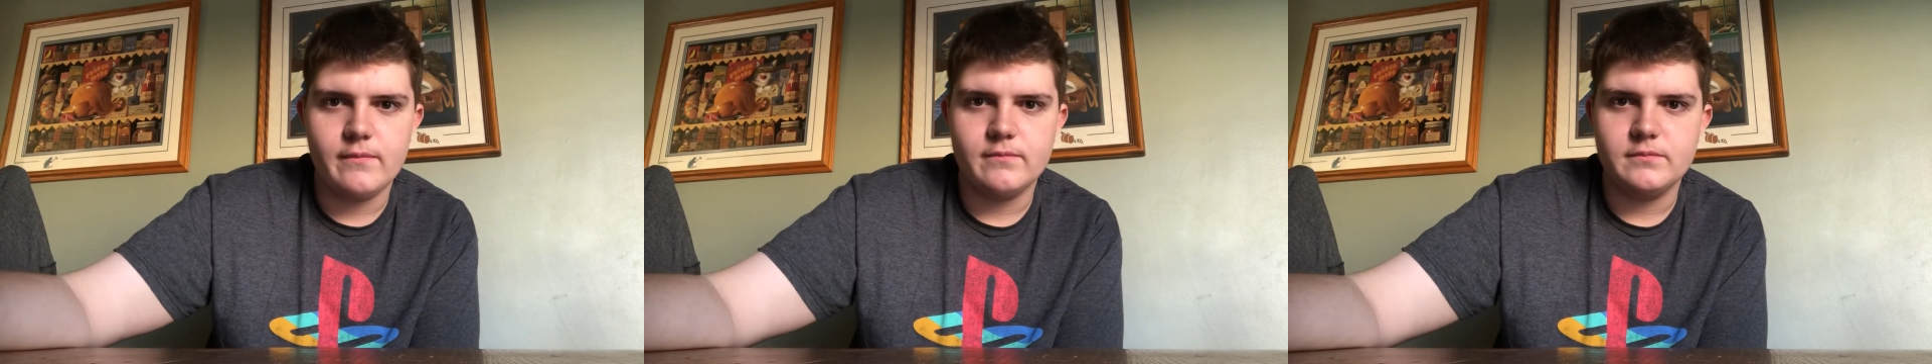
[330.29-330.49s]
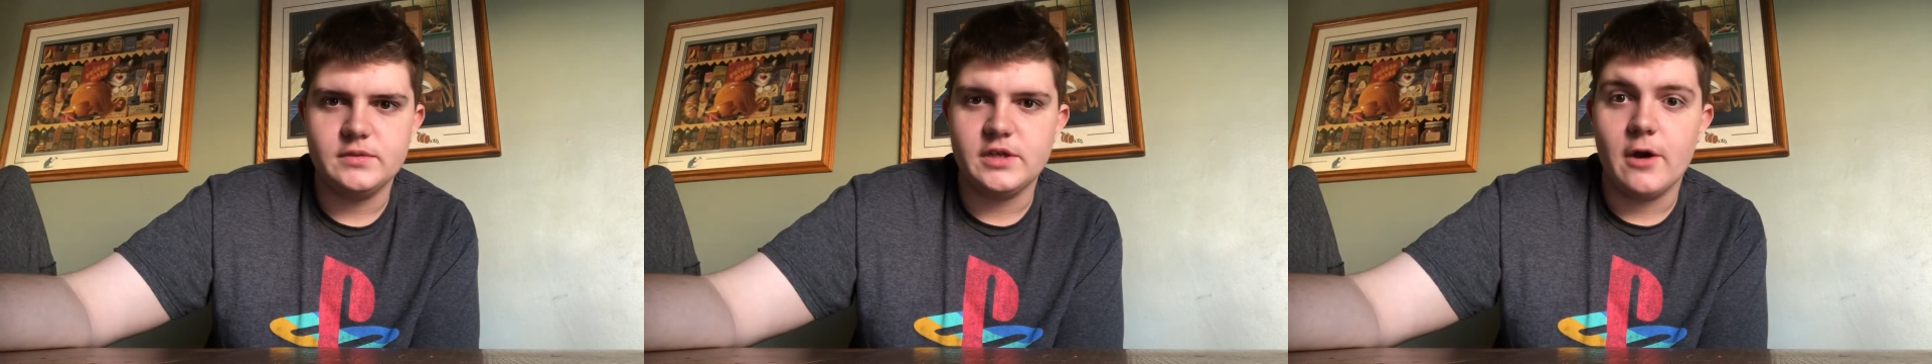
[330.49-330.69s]

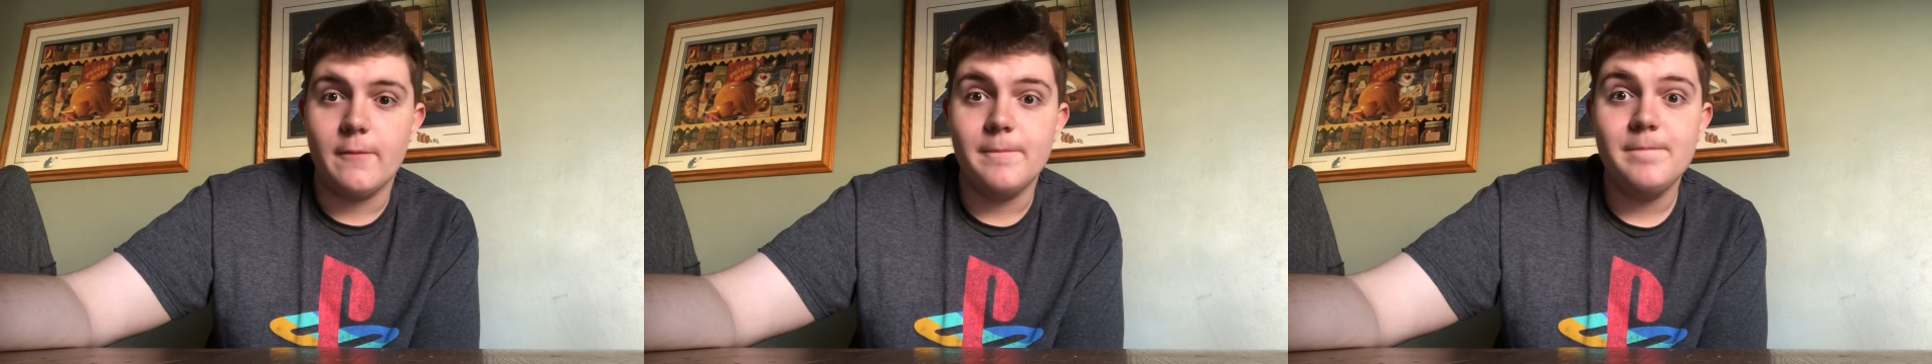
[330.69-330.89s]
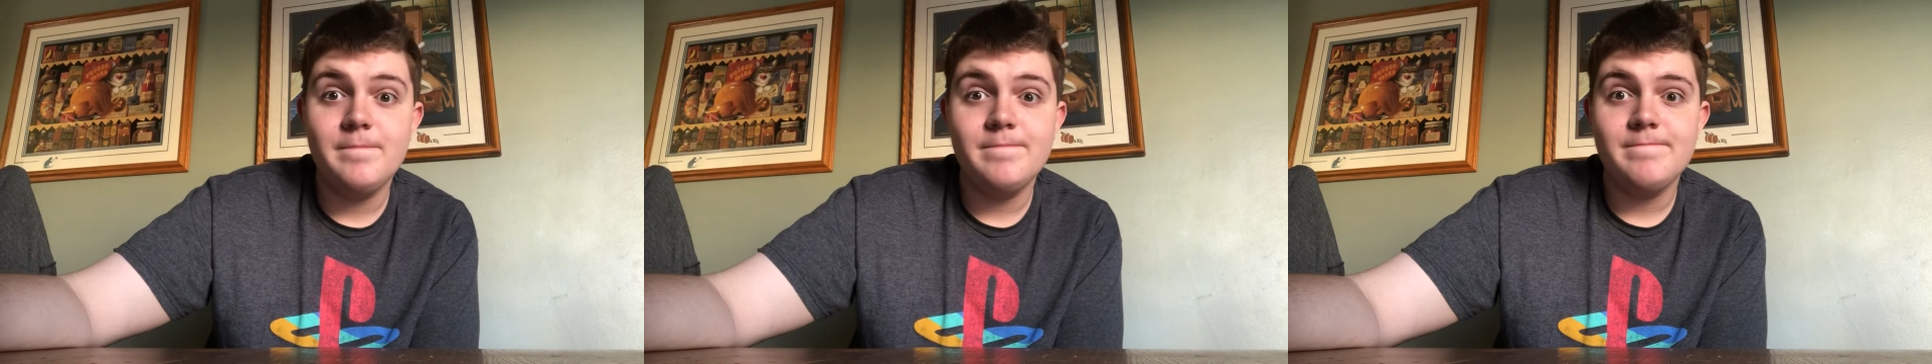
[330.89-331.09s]
So
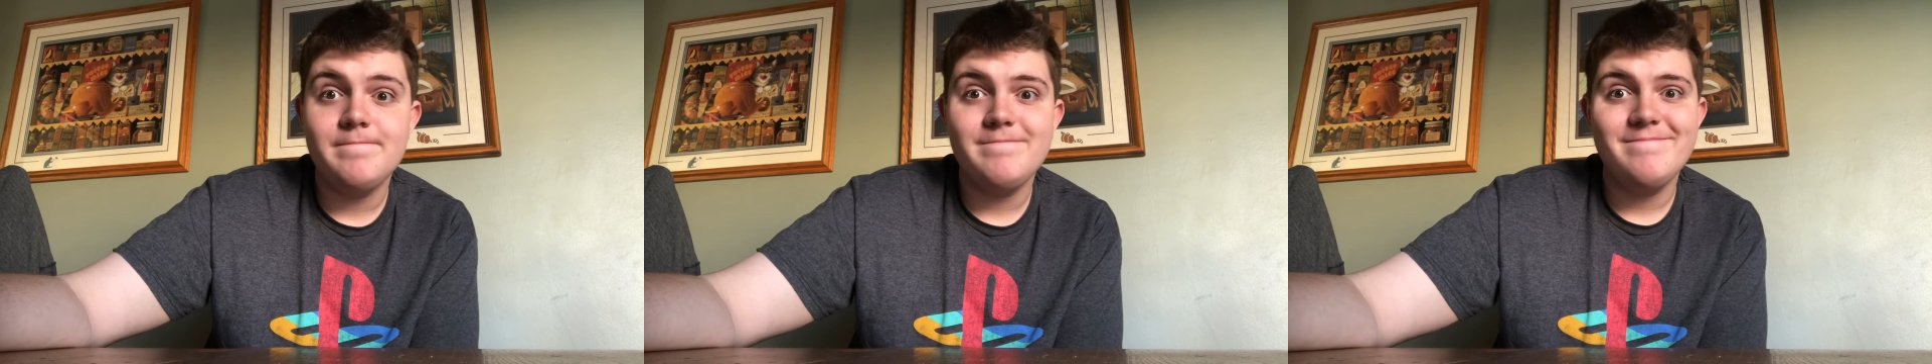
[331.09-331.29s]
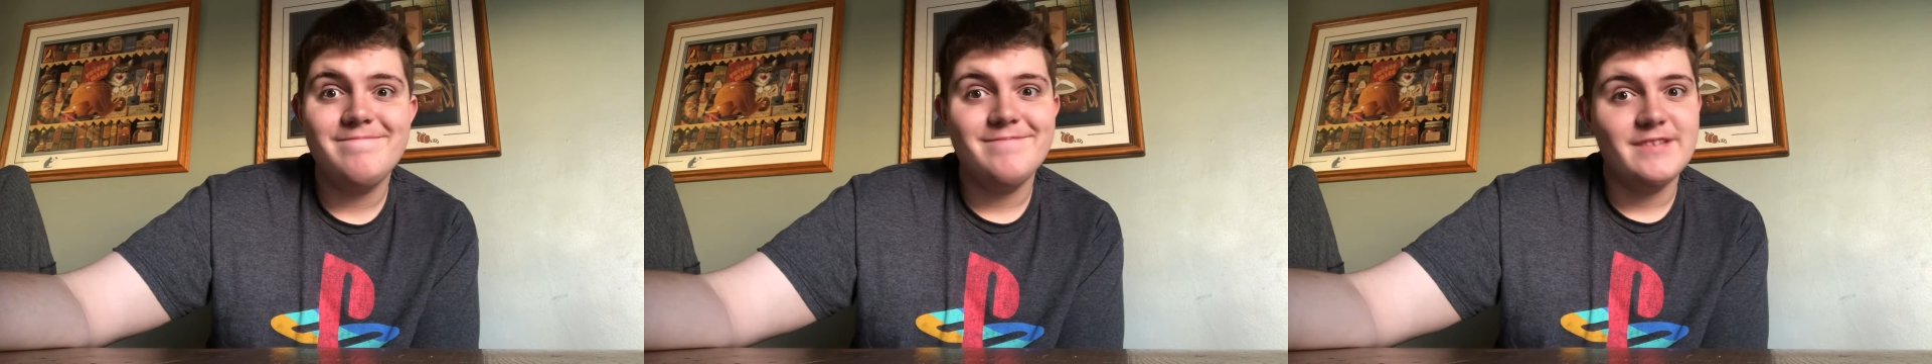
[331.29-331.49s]

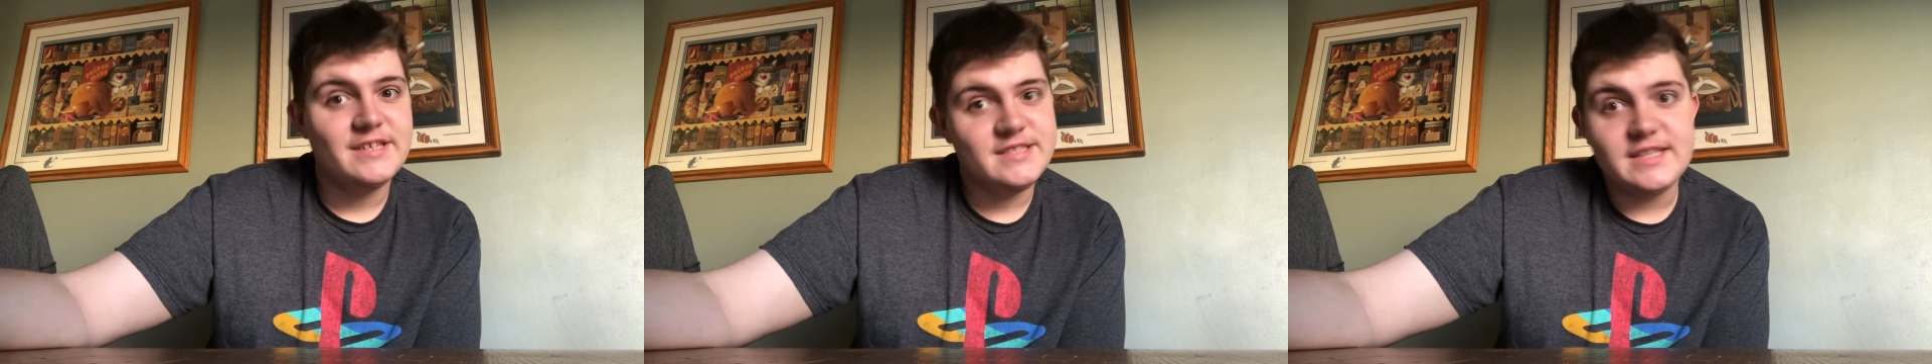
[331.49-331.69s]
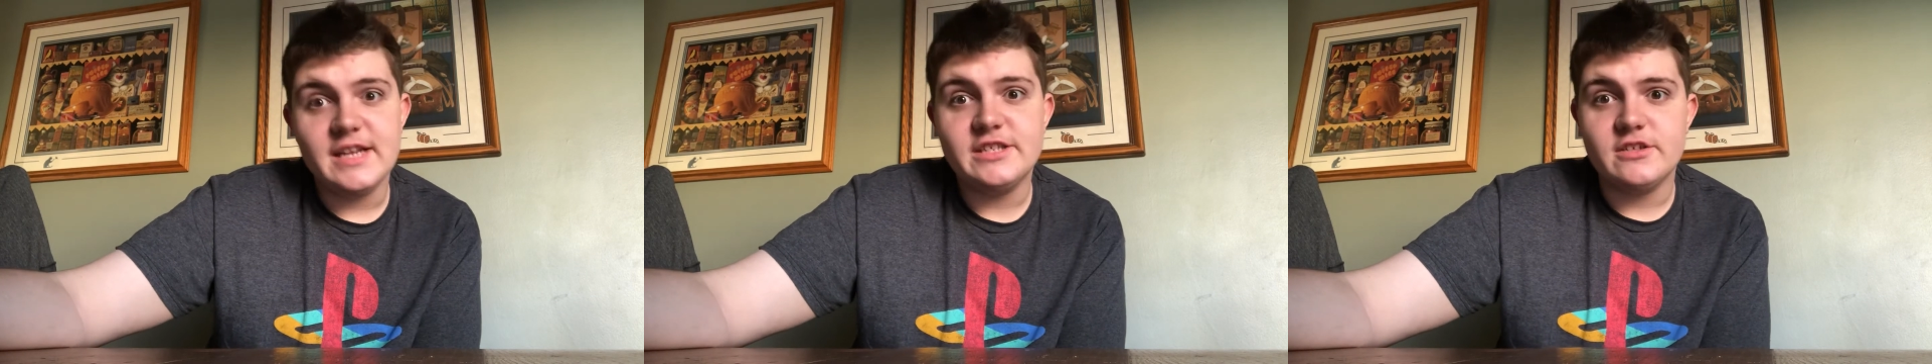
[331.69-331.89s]

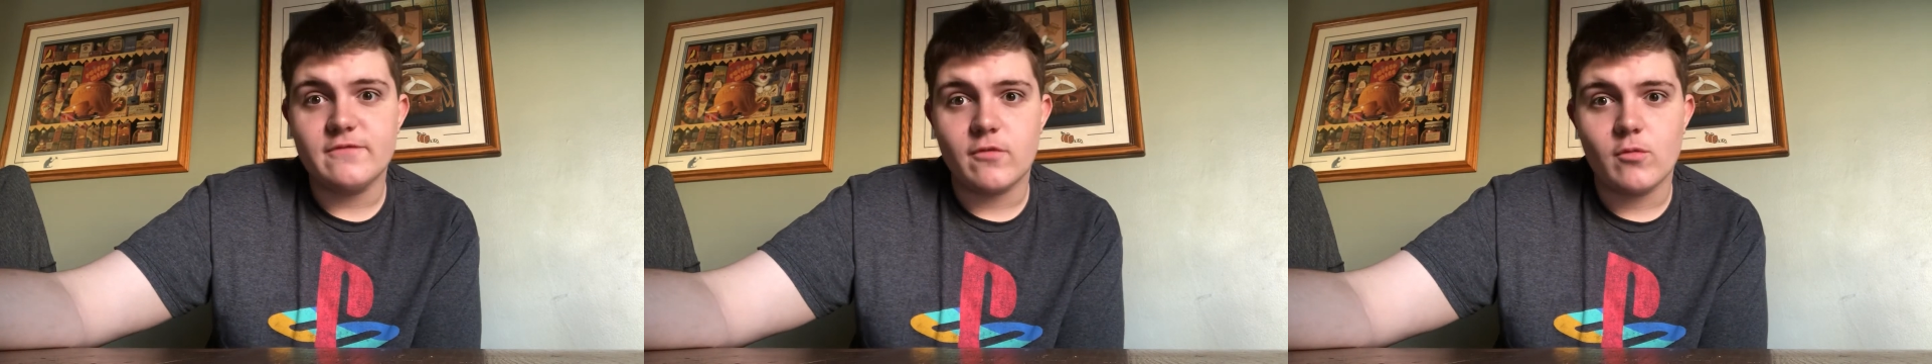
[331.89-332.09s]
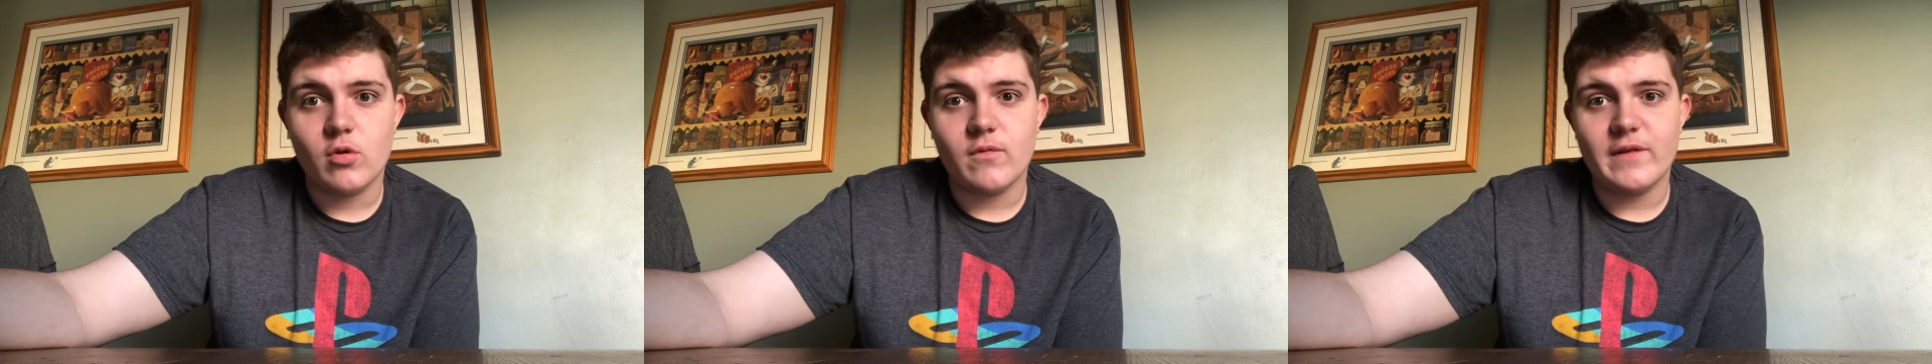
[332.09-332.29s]
stay tuned
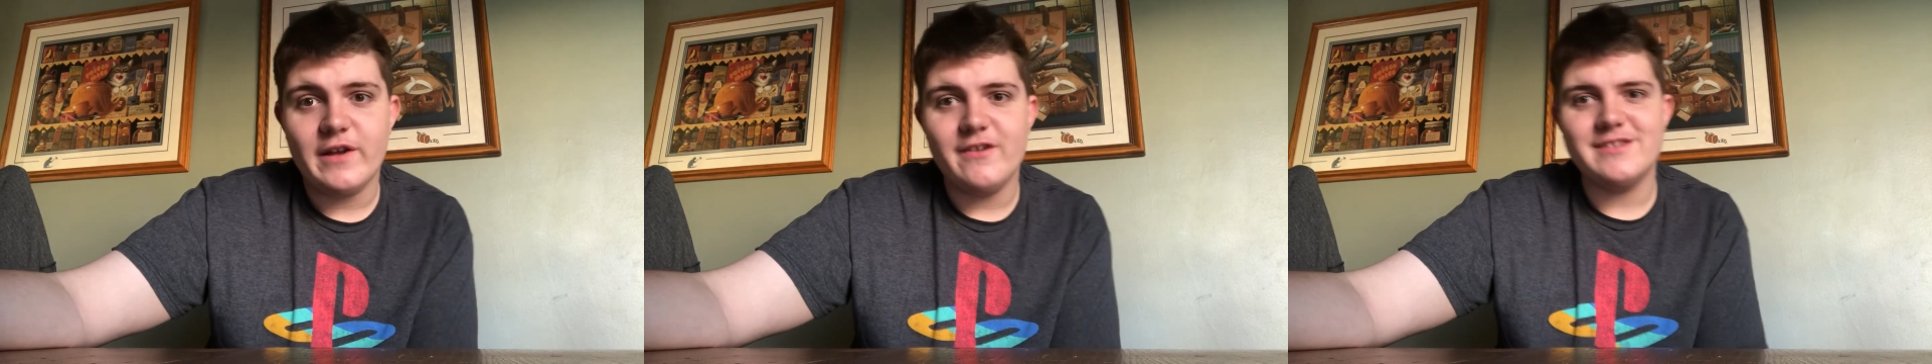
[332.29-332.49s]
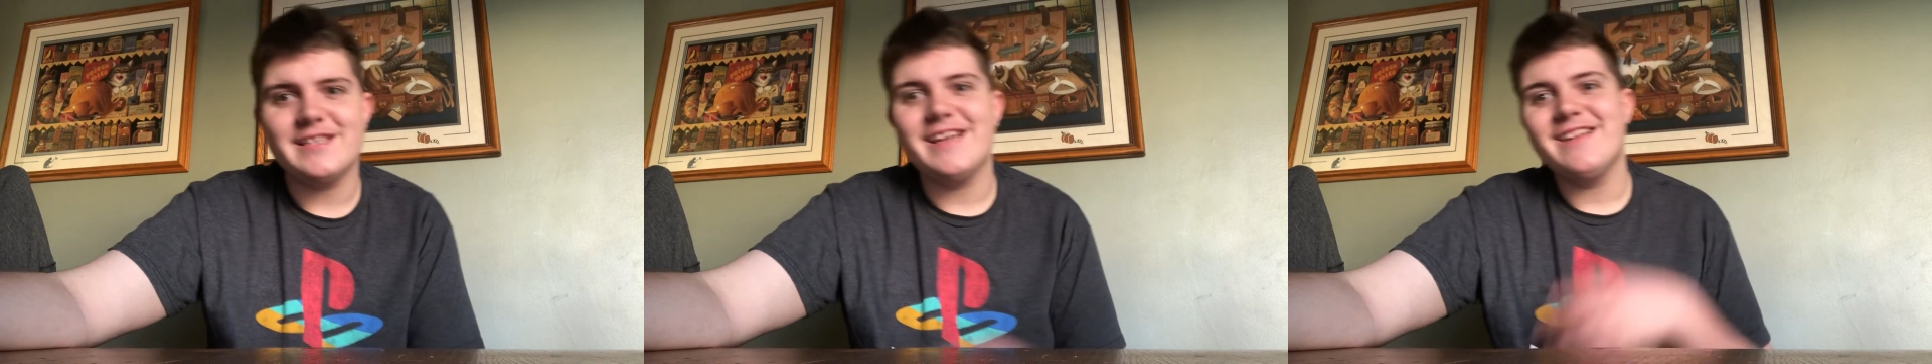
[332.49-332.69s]
for more
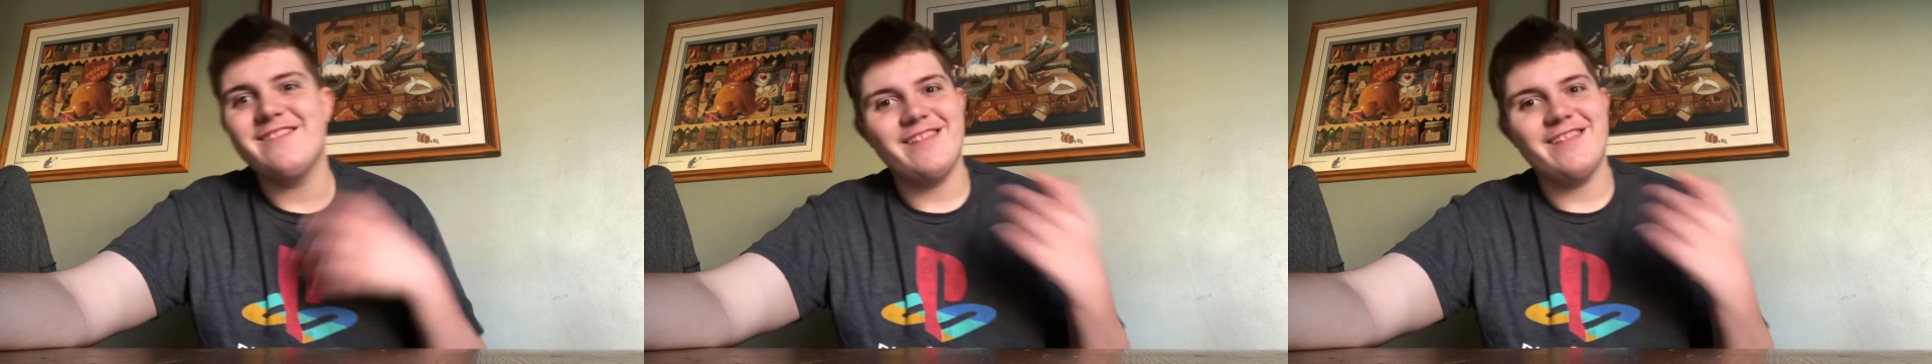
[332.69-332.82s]
videos.